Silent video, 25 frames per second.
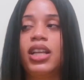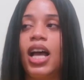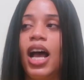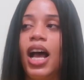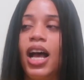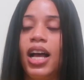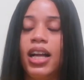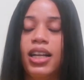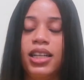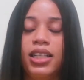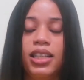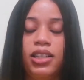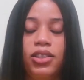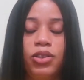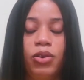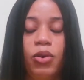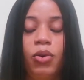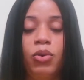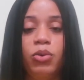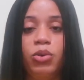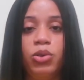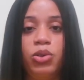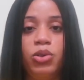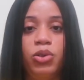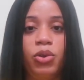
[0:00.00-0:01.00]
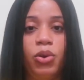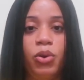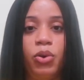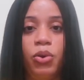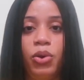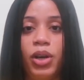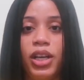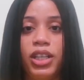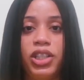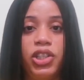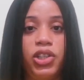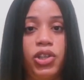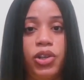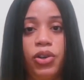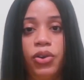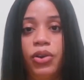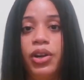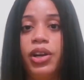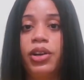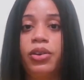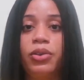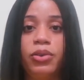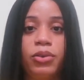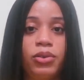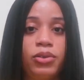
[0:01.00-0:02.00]
and also a
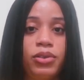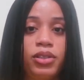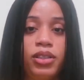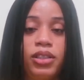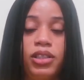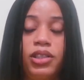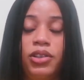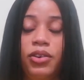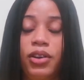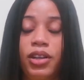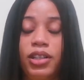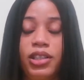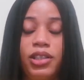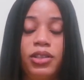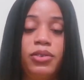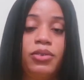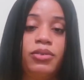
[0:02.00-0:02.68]
theoretical course.